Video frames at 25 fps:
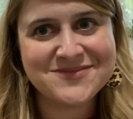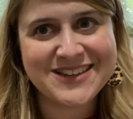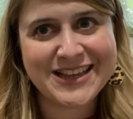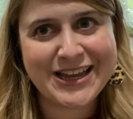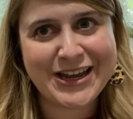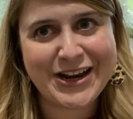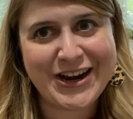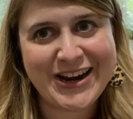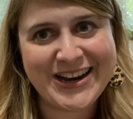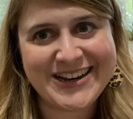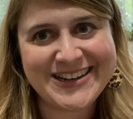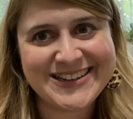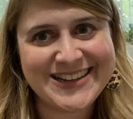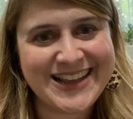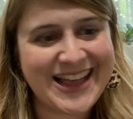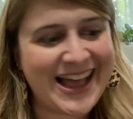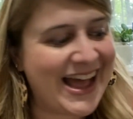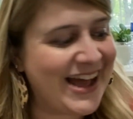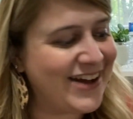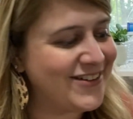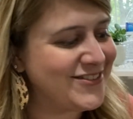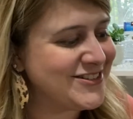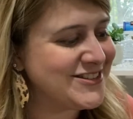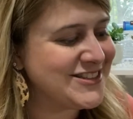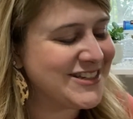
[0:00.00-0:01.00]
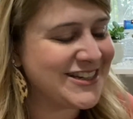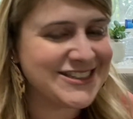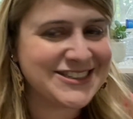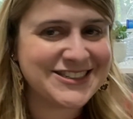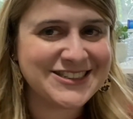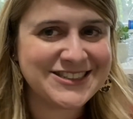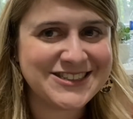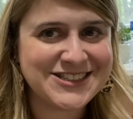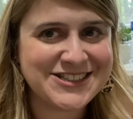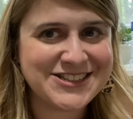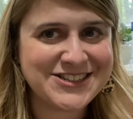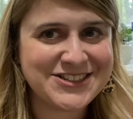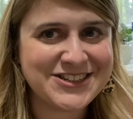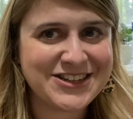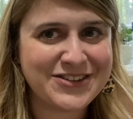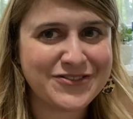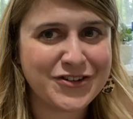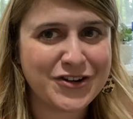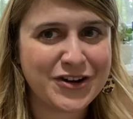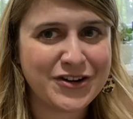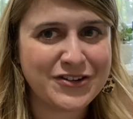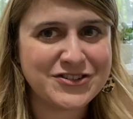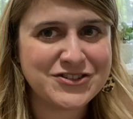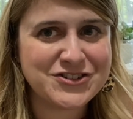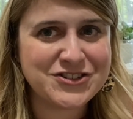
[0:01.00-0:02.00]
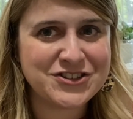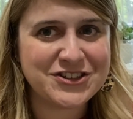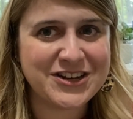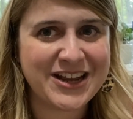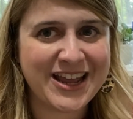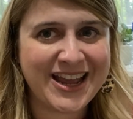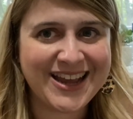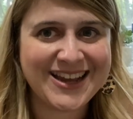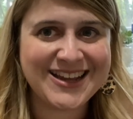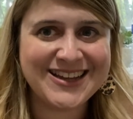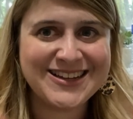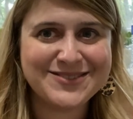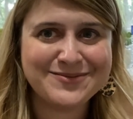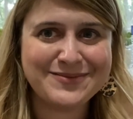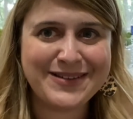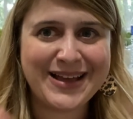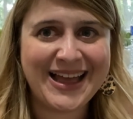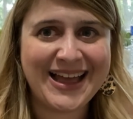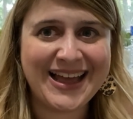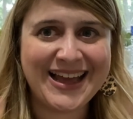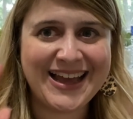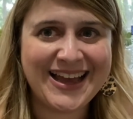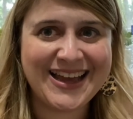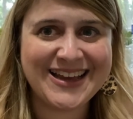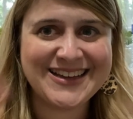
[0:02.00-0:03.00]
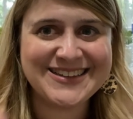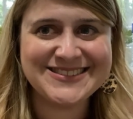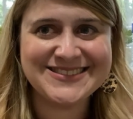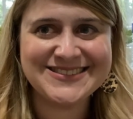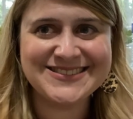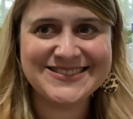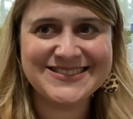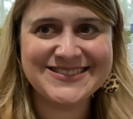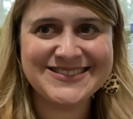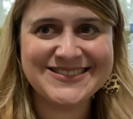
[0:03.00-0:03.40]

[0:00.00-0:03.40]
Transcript: All right, I will talk to you all soon. You have a great rest of your day. Bye.